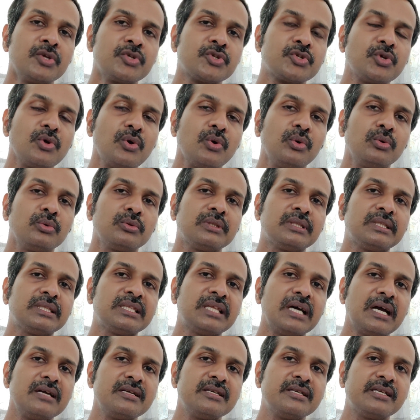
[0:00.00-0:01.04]
So
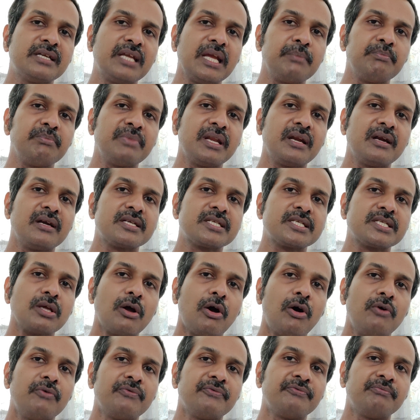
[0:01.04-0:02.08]
30
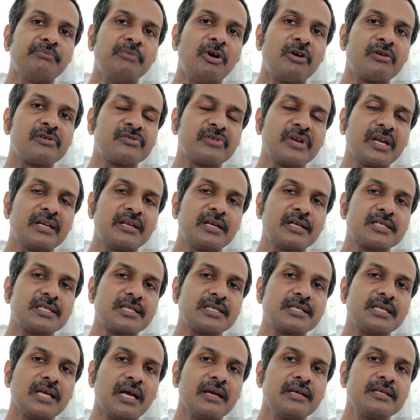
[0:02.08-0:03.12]
minutes of moderate
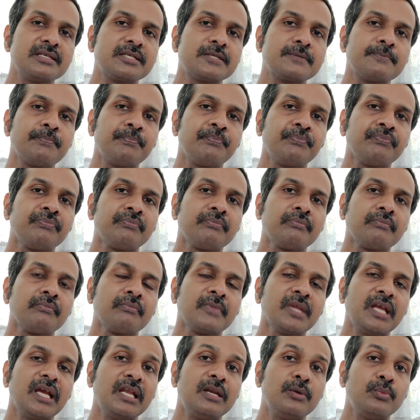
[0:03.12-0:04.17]
exercise
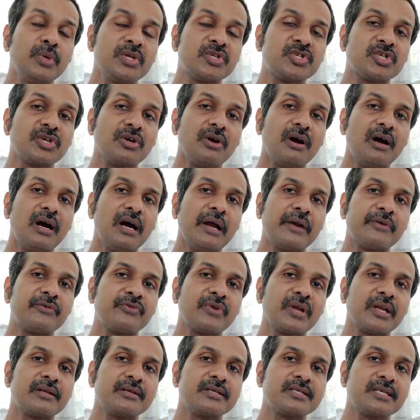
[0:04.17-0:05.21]
in which your
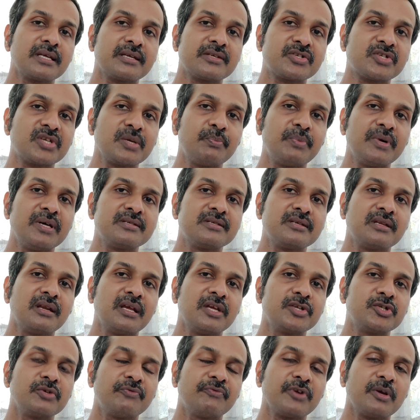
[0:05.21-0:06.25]
heart rate is
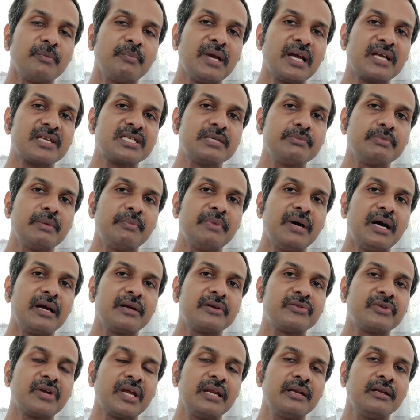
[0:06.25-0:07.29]
60% of your maximum
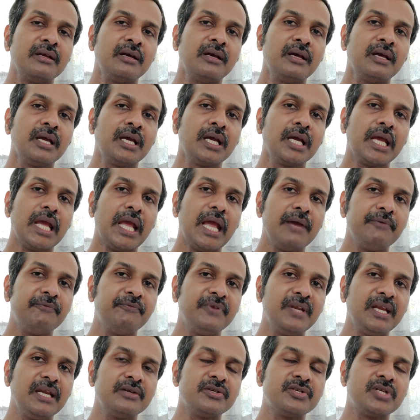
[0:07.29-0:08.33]
heart rate
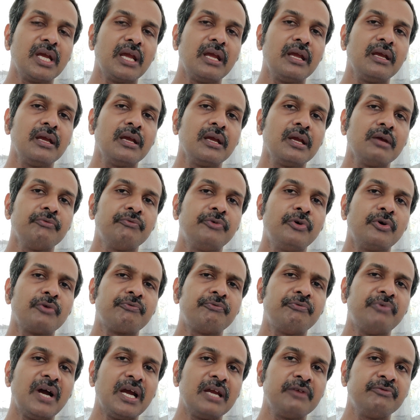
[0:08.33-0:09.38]
every day for
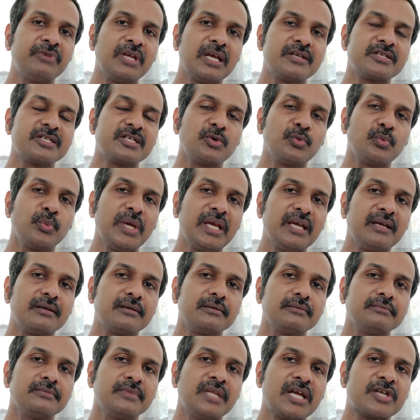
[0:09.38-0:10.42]
5 days a
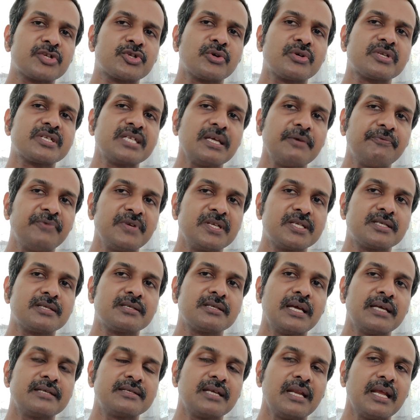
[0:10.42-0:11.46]
week. That should
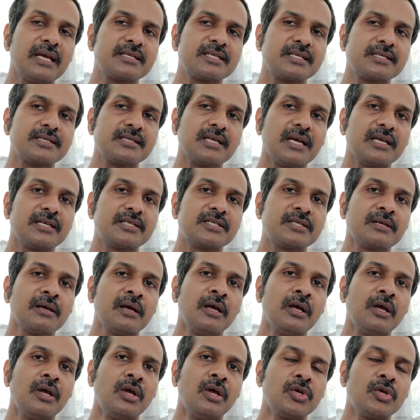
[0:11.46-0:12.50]
suffice as an exercise.
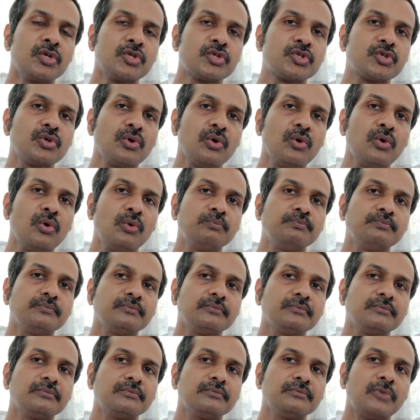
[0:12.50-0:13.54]
So
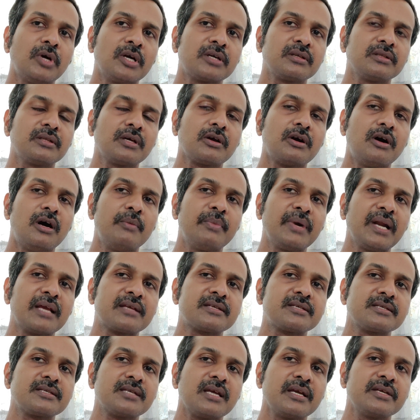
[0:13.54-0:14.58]
what are the common
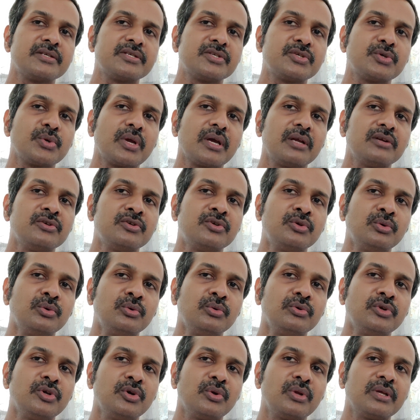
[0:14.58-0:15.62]
exercises you can
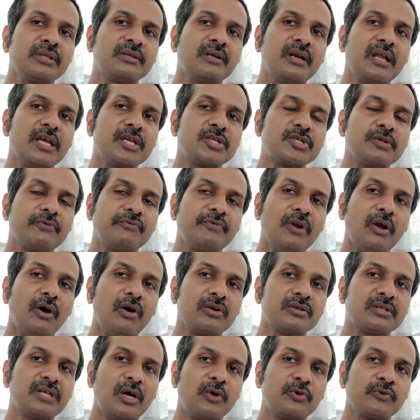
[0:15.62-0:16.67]
do during the days of
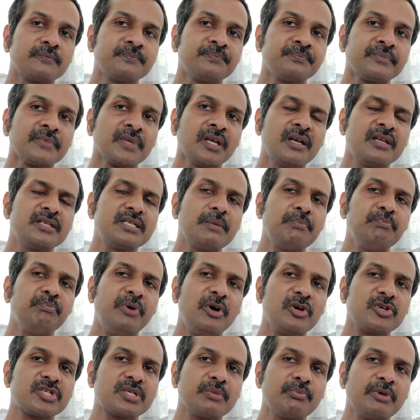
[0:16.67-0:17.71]
lockdown? It is
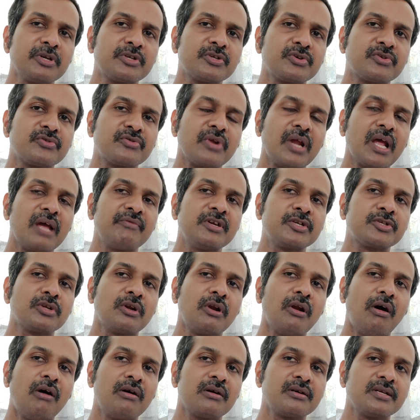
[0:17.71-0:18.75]
impossible to travel to
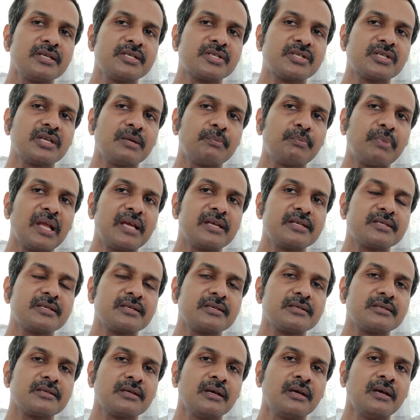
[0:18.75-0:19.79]
long distant
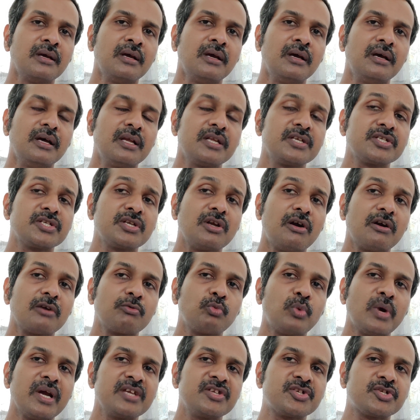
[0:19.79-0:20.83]
places. It is
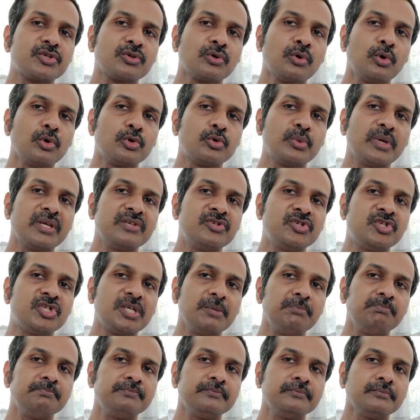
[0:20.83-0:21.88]
not wise to go to a
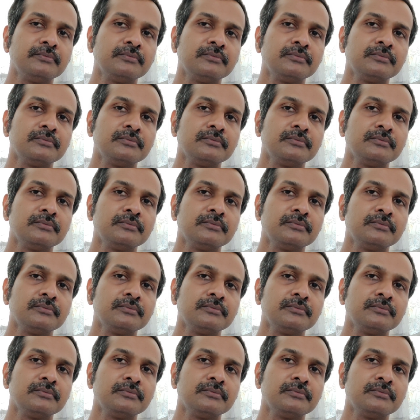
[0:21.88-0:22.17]
gym.